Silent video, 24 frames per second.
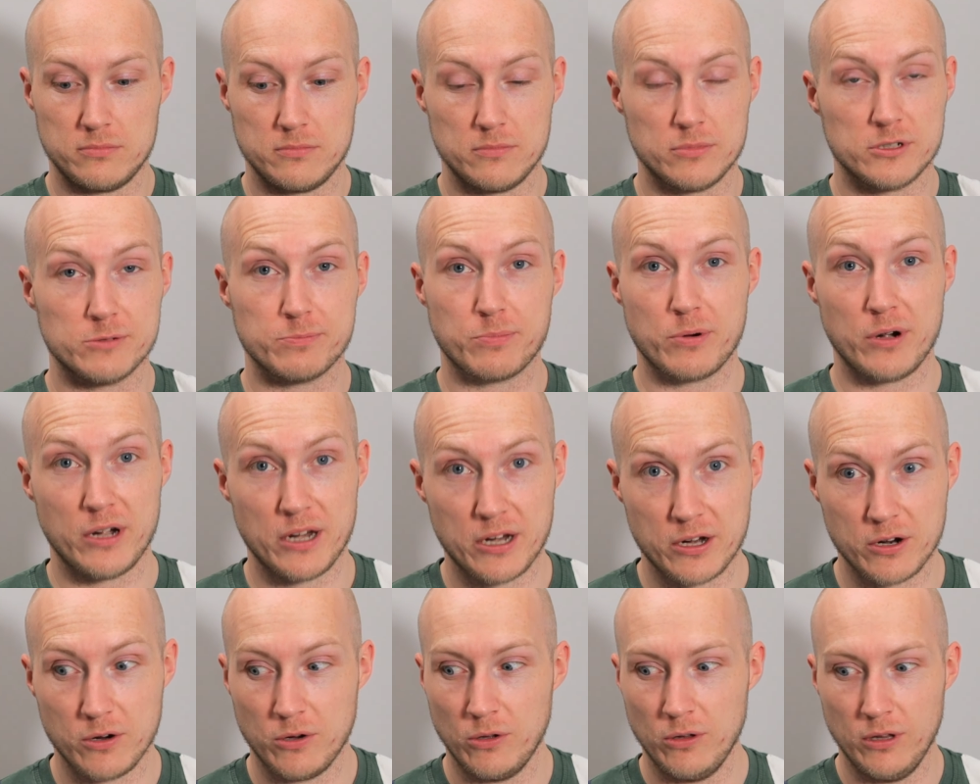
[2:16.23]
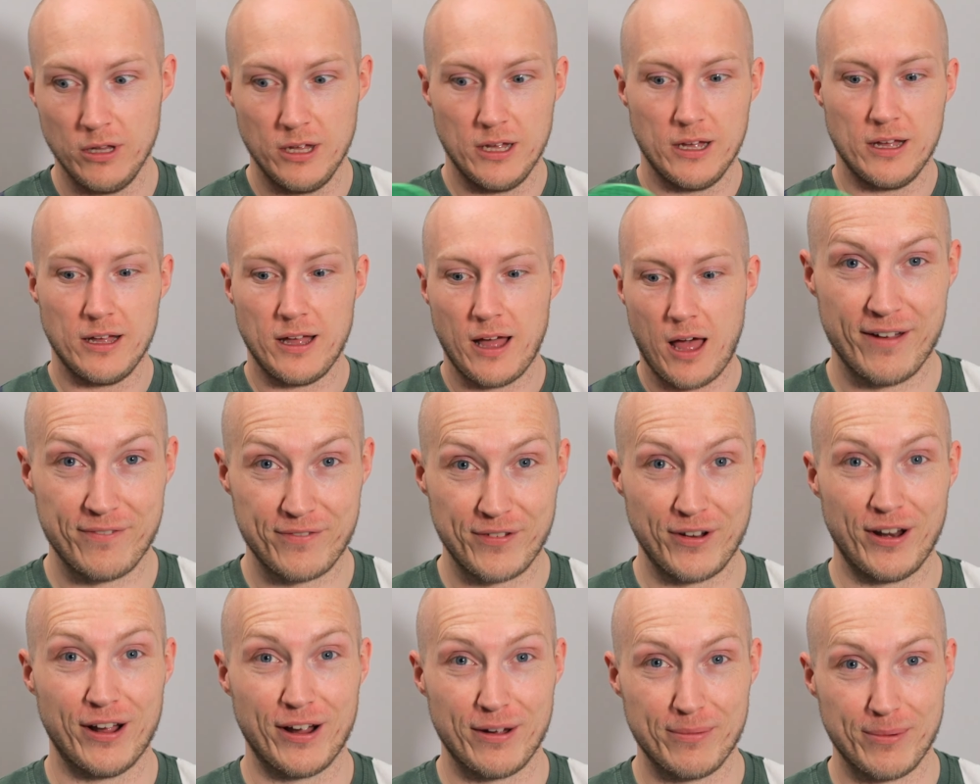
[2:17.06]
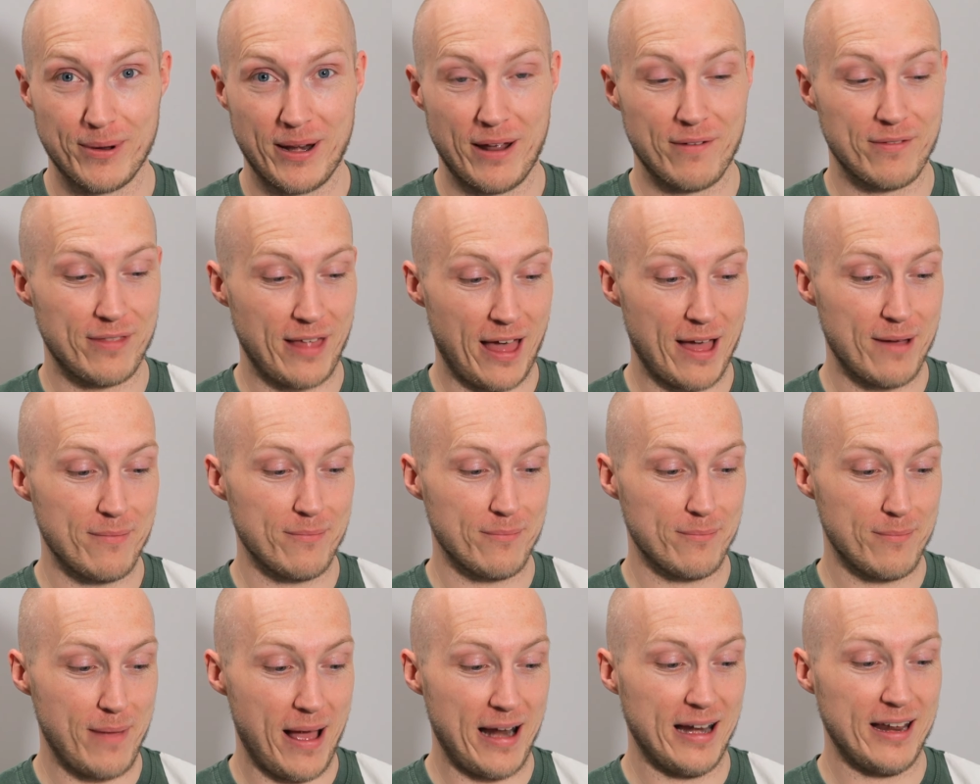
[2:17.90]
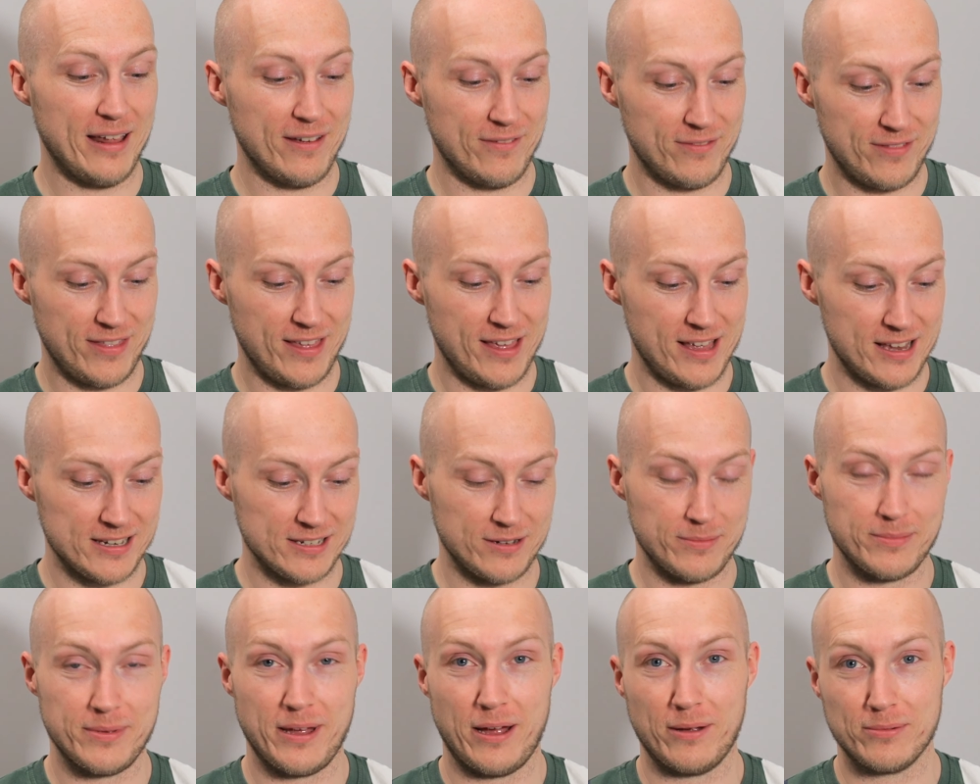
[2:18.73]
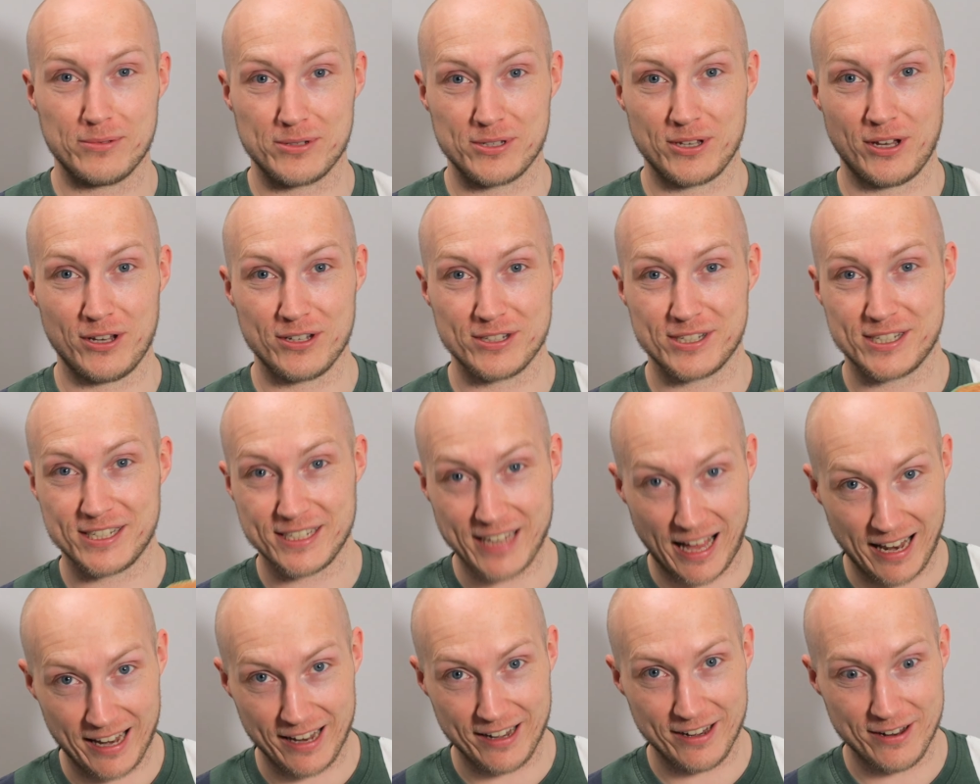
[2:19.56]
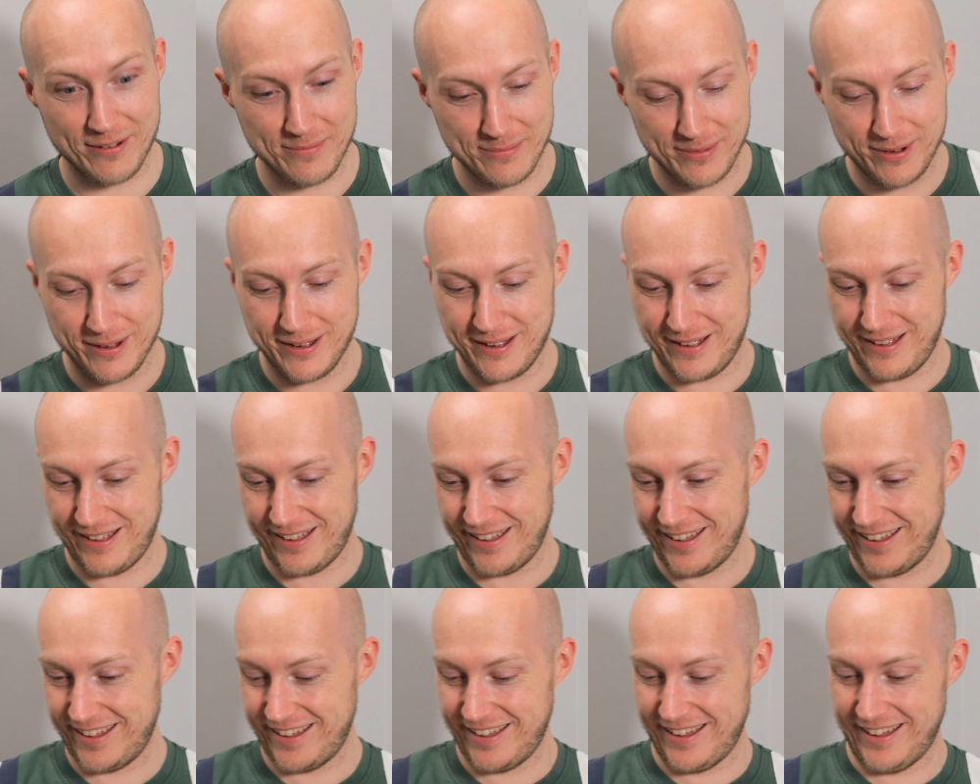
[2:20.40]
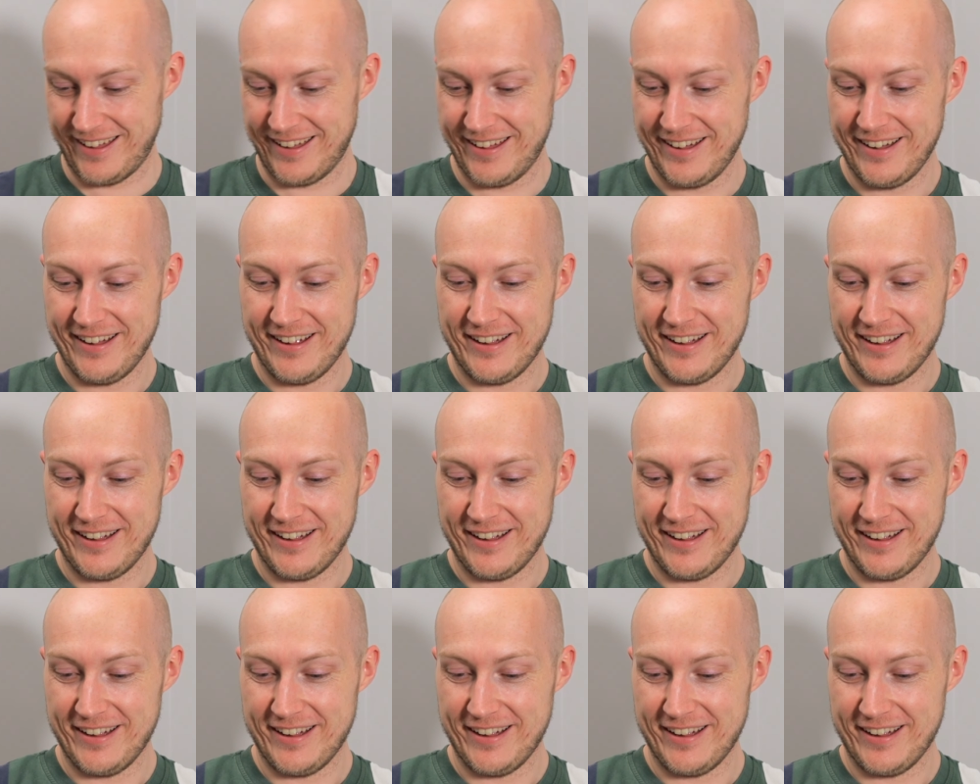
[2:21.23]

It's pretty cool. I feel like I'm gonna have that many of these. I'll be able to start selling them. But